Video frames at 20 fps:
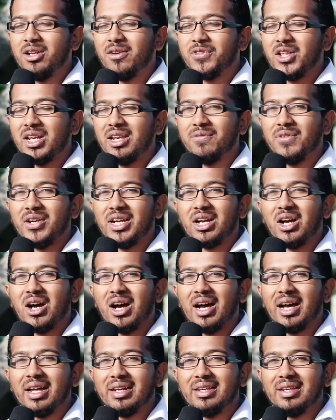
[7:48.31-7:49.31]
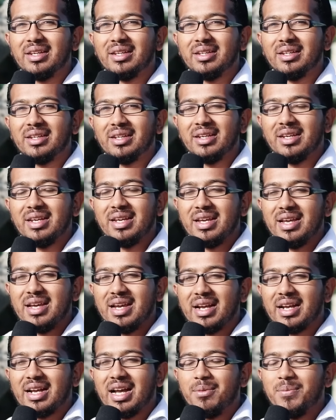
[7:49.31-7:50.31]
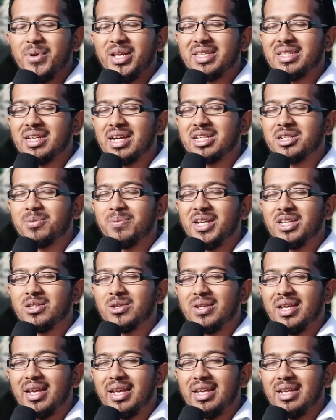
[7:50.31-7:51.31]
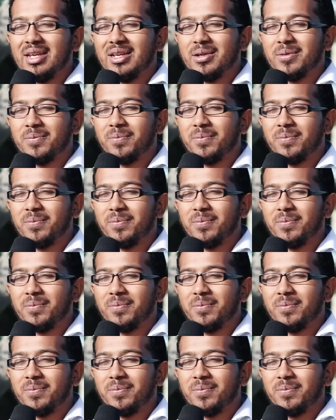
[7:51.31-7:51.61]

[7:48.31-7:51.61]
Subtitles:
of the living God, come and touch me today.